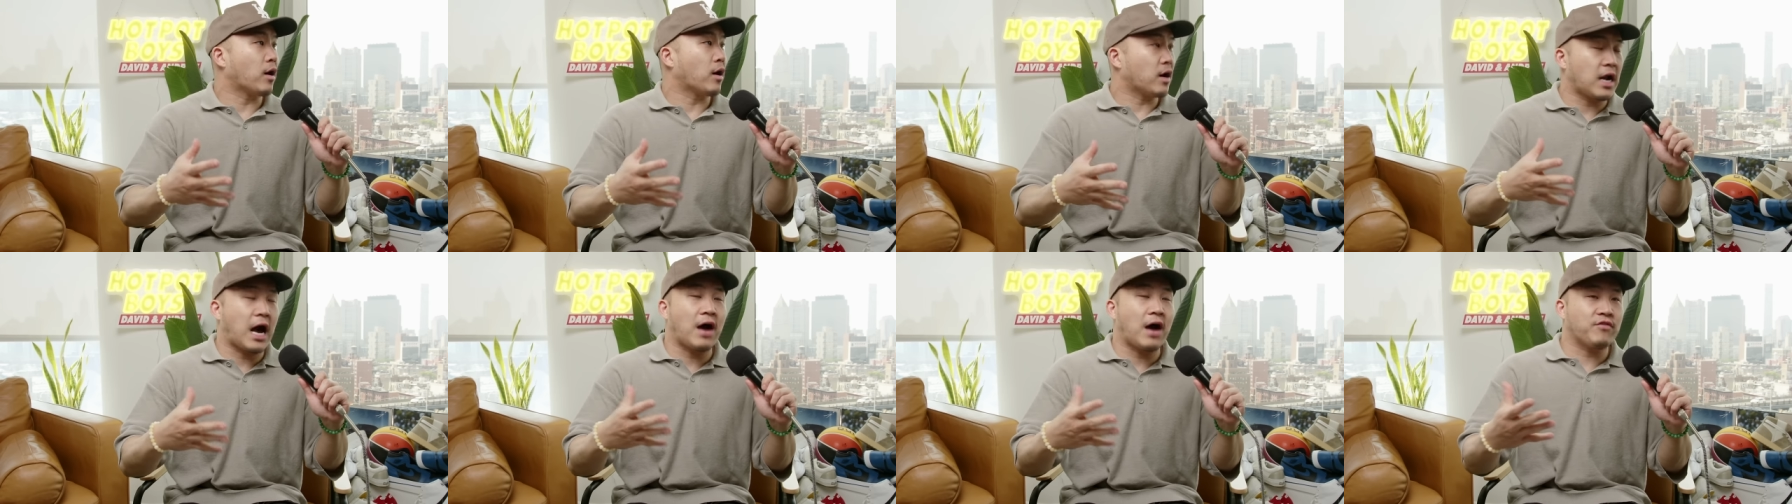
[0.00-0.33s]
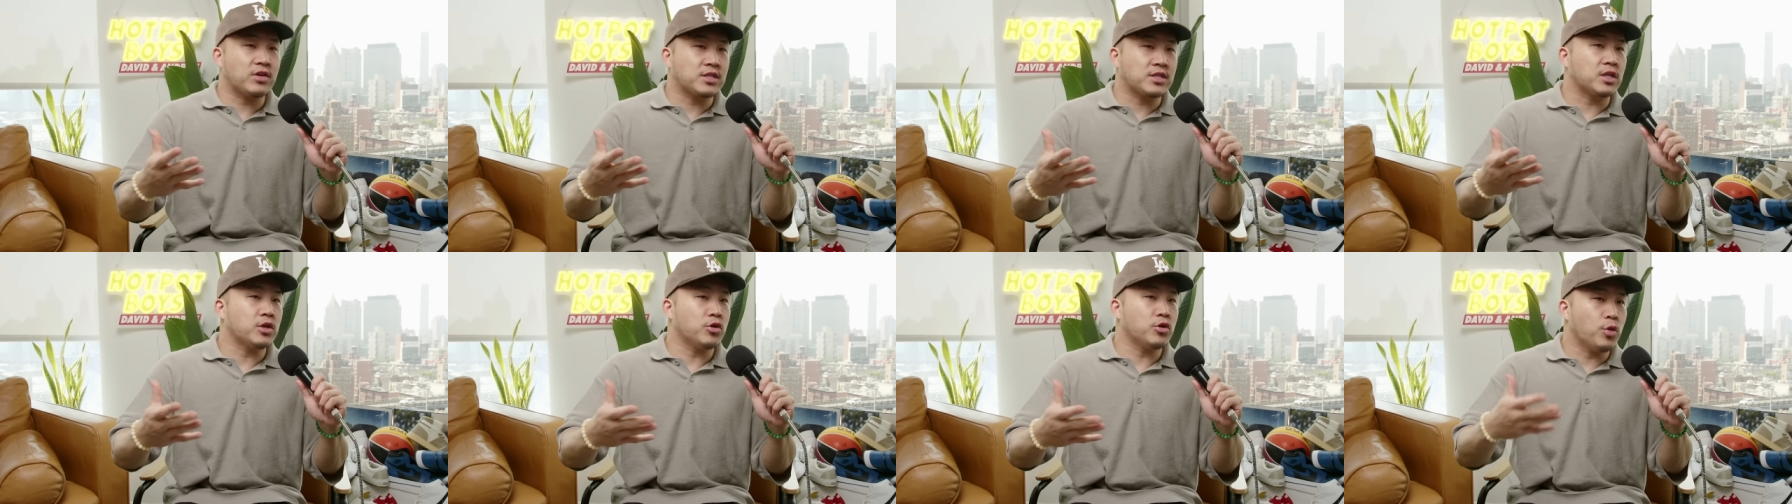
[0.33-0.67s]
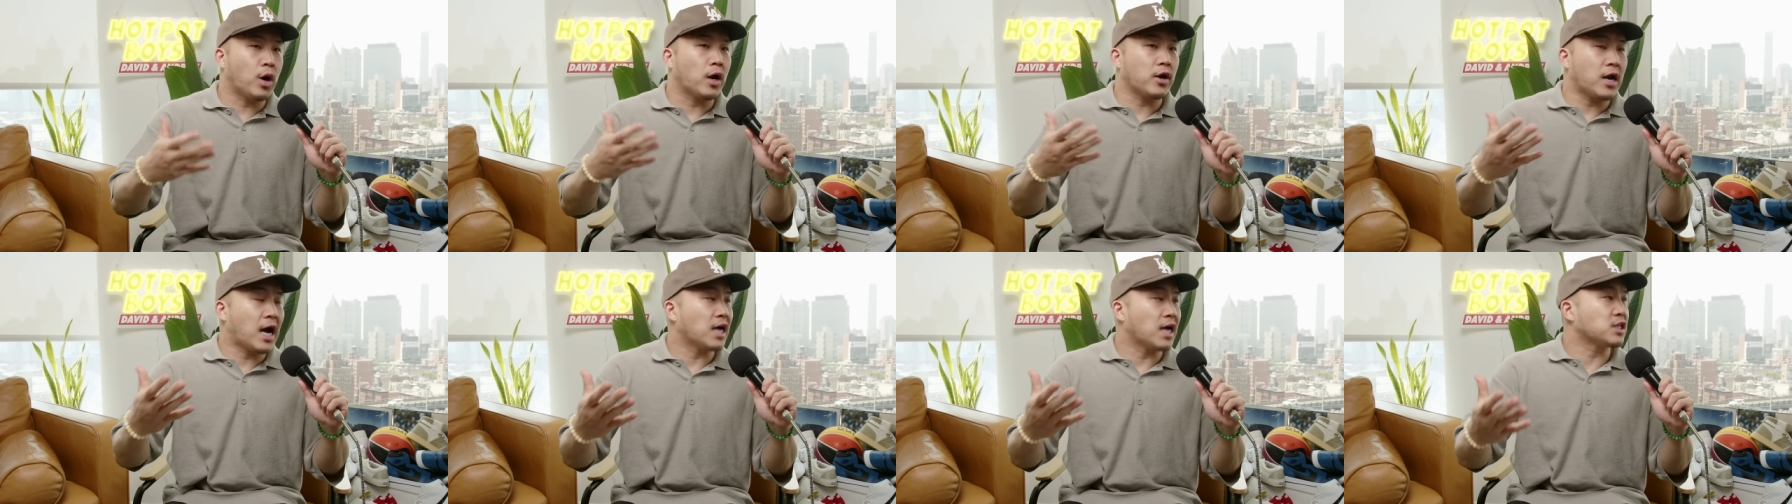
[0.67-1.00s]
and obviously you
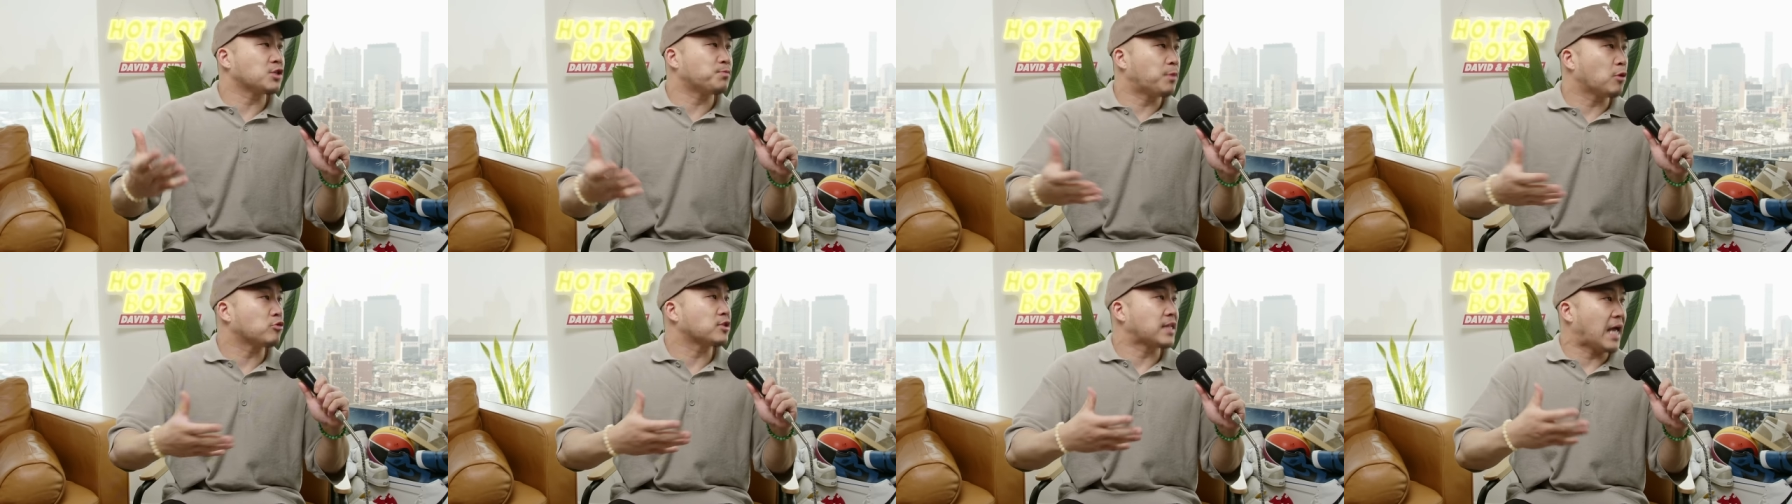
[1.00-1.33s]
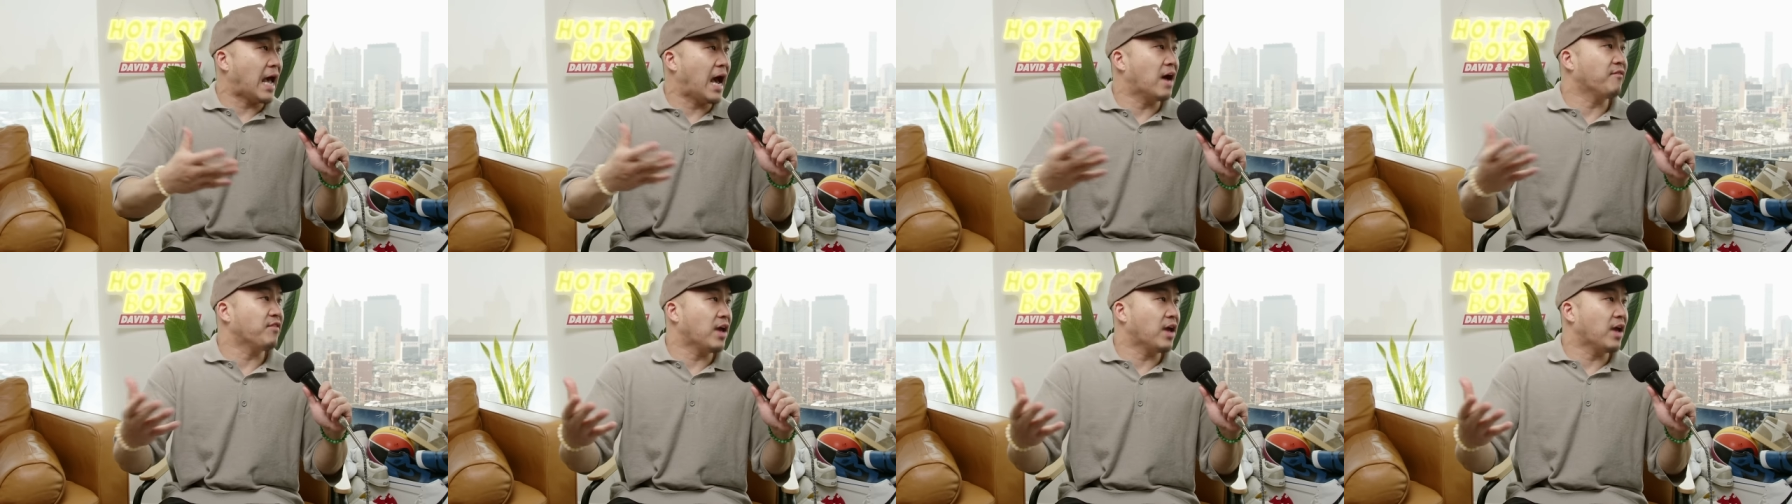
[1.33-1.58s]
are not supposed to have